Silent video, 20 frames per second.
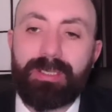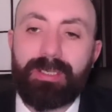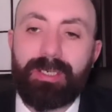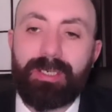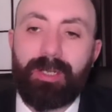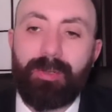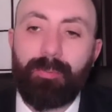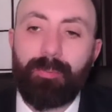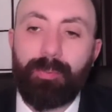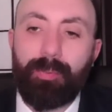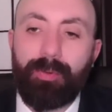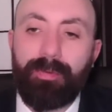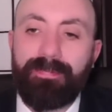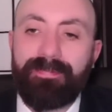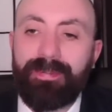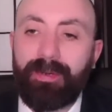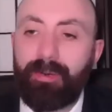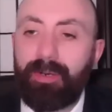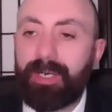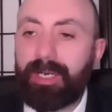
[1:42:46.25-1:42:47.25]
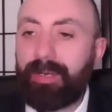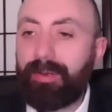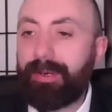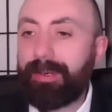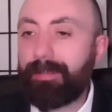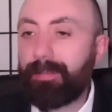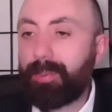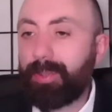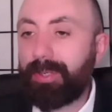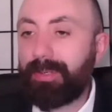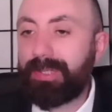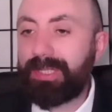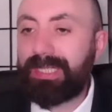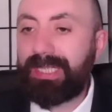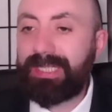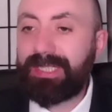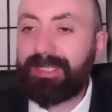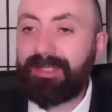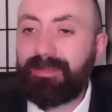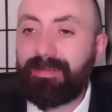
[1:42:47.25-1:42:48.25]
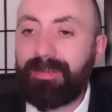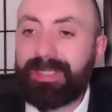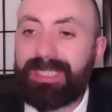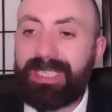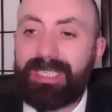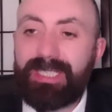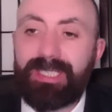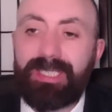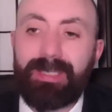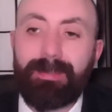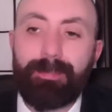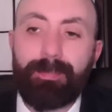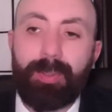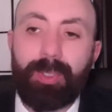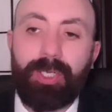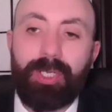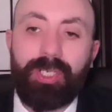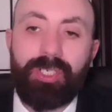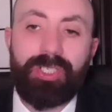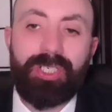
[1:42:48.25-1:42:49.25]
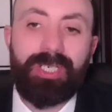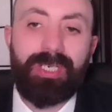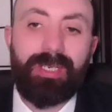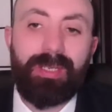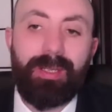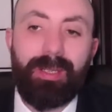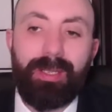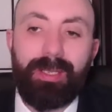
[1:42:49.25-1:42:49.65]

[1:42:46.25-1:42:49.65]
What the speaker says: go through a thoroughgoing process of essentially purging